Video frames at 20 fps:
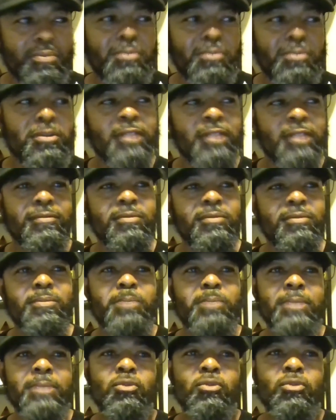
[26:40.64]
If
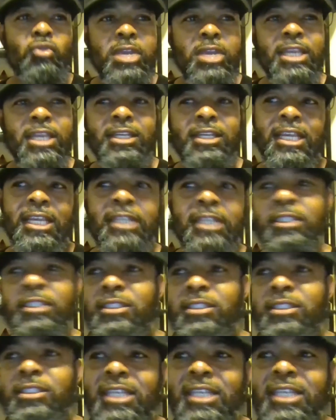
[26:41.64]
people read it,
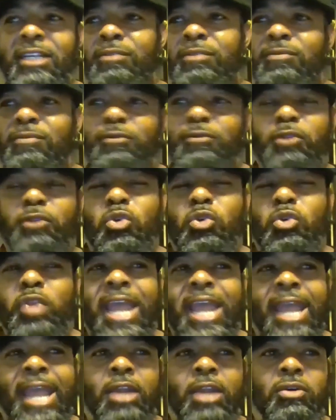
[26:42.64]
they could feel the
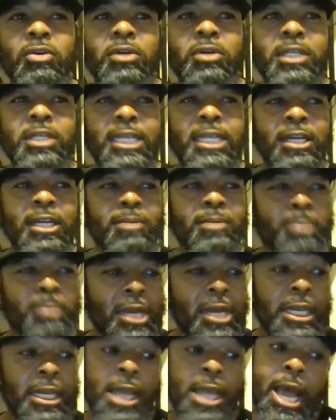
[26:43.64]
anger in there.
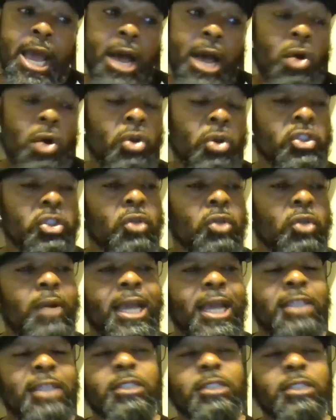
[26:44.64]
But I also
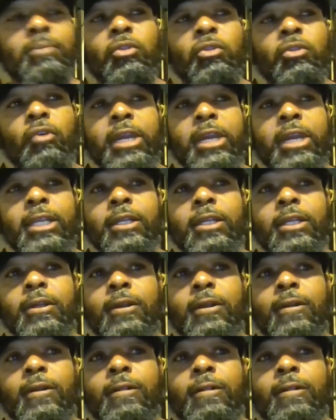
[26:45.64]
had some great
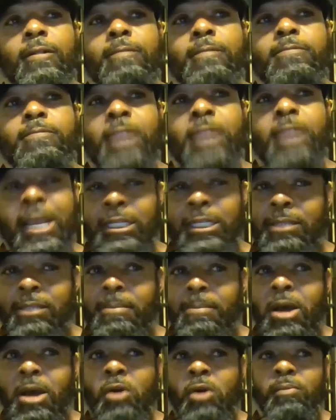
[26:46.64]
things
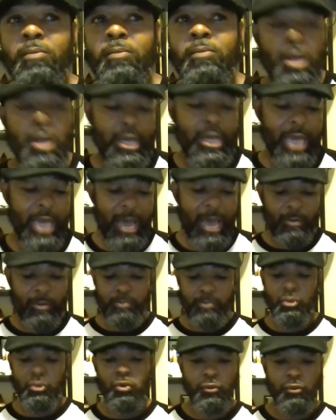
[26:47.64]
about our
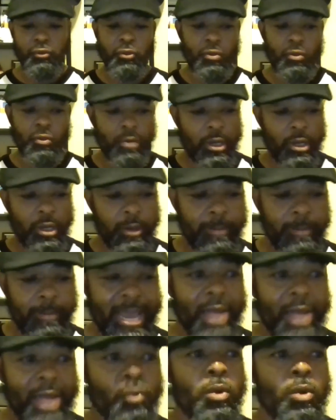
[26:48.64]
beautiful
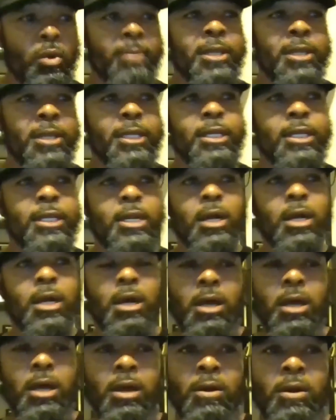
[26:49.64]
Black women,
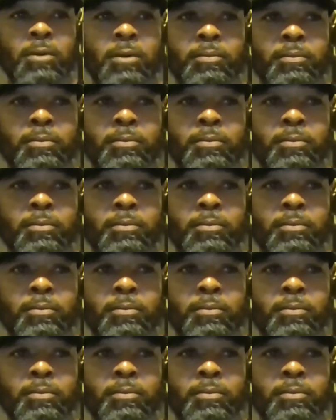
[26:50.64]
our